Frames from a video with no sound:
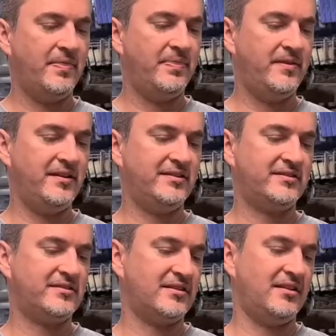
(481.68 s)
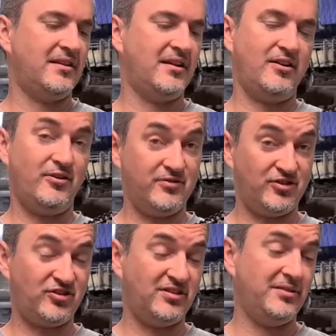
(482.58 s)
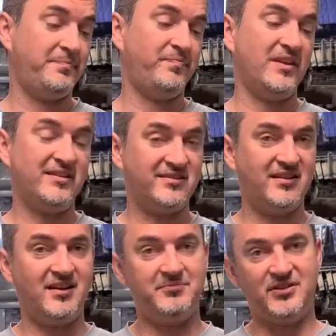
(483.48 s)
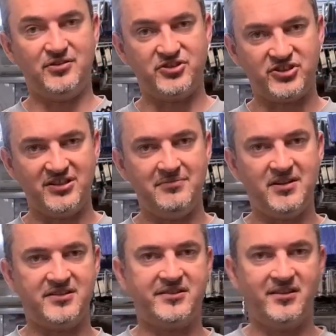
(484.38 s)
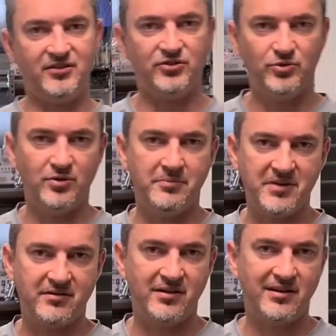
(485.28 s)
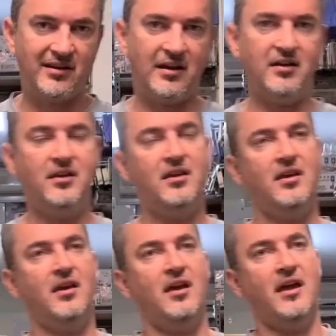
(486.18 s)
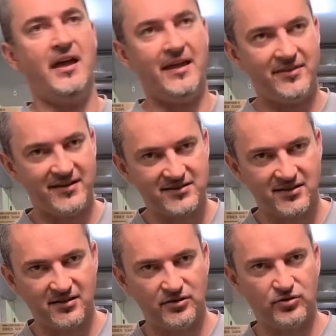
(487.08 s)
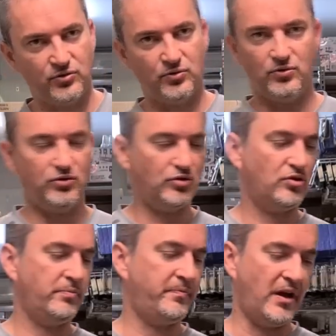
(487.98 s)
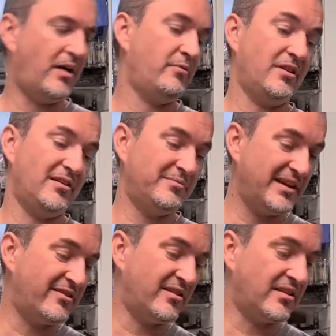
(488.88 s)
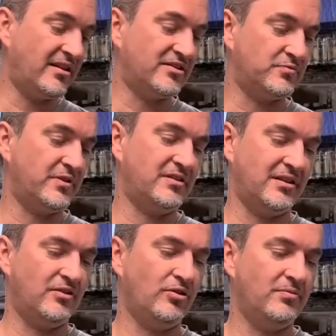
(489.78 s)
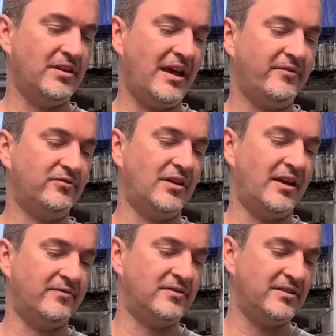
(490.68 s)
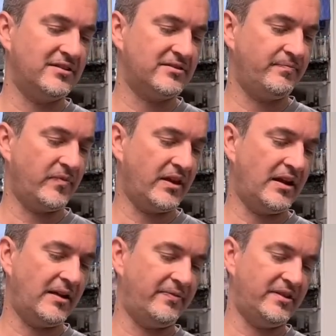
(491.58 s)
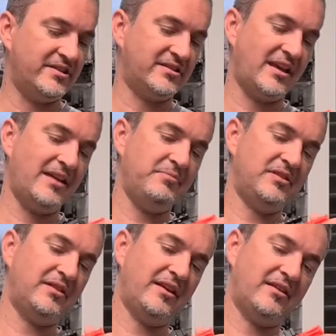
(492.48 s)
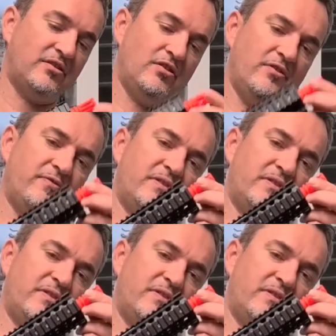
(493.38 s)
This orange tip is done because Cyma sell to America and they sell to Europe. Well, America is where they normally have to have these. This can be taken off.